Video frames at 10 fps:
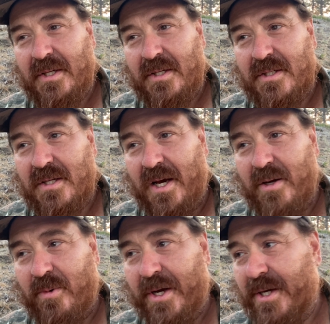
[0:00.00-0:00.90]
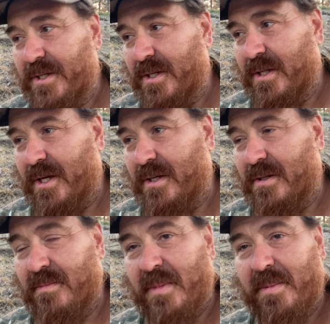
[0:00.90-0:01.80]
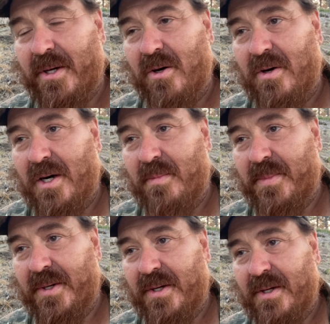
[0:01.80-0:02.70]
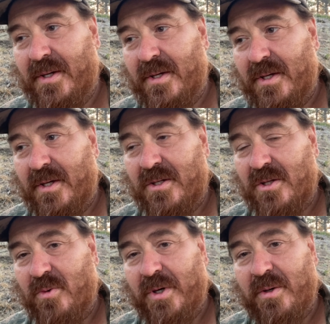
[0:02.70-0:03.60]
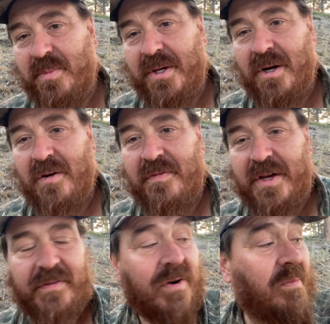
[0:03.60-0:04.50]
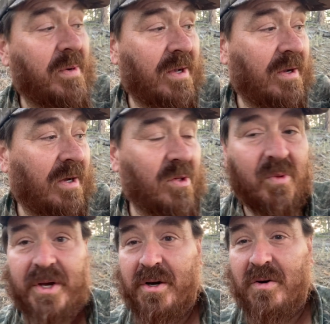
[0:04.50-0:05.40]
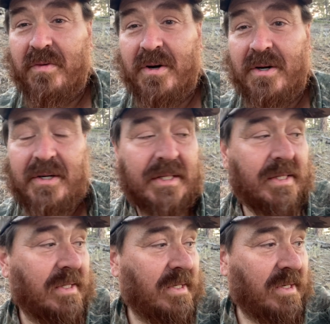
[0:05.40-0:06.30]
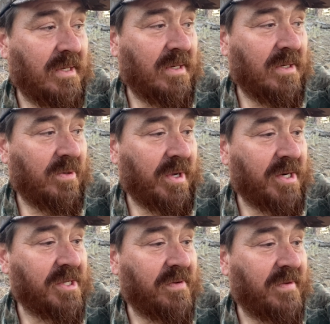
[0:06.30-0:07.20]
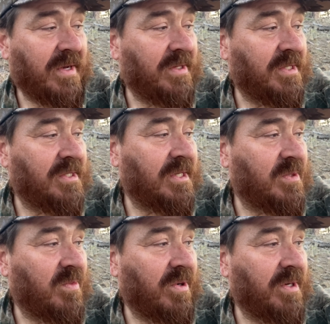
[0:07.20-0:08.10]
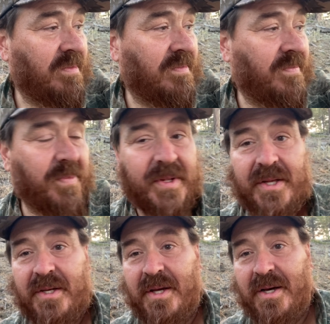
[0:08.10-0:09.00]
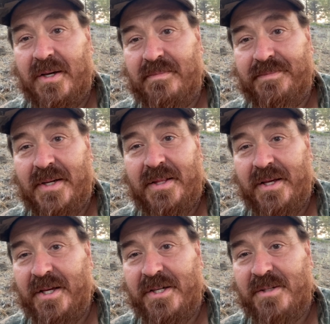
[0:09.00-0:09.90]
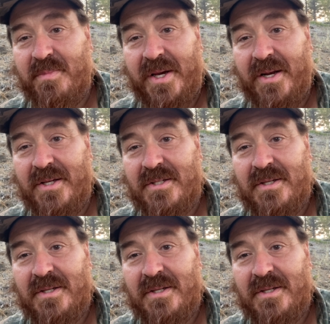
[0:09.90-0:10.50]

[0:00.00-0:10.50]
sideways, and then maybe go up so the wind would be in our favor. But on the way over, we actually found this 6-point, and I think he just made us.